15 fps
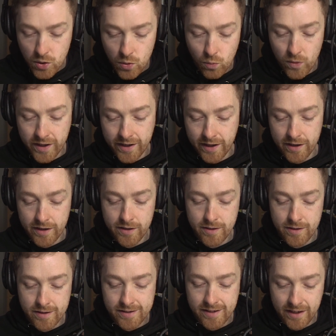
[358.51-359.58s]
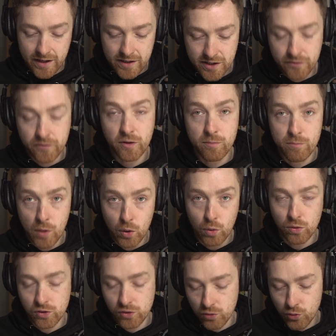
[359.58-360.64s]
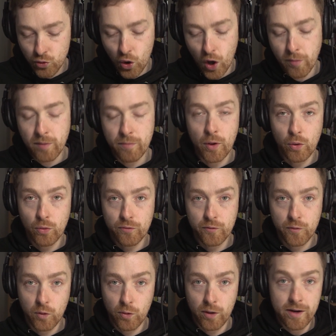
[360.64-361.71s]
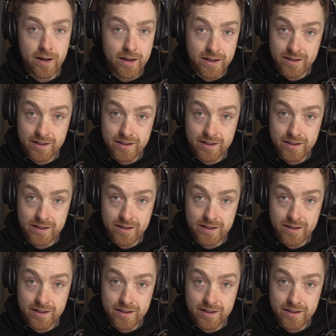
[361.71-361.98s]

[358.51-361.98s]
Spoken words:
We can set it in different modes, so normal mode for